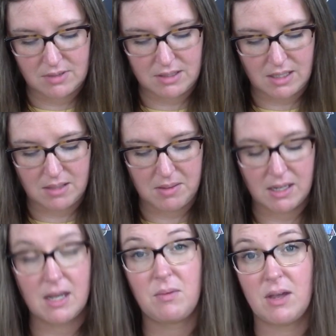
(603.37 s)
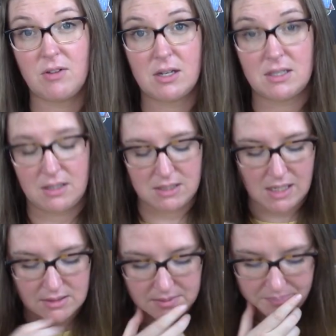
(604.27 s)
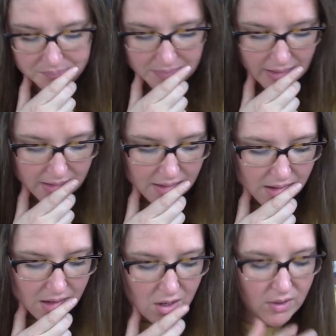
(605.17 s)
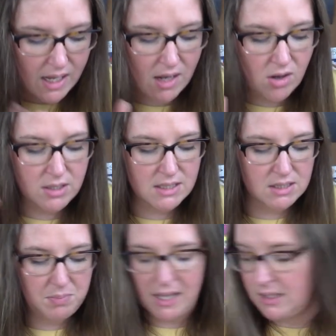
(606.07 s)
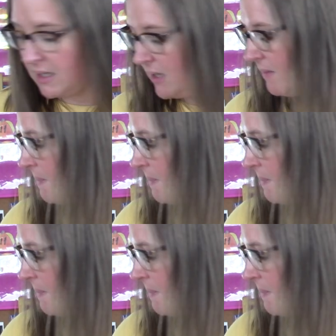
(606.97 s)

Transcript: I take that back, and we have not done the test. Okay, on to spelling.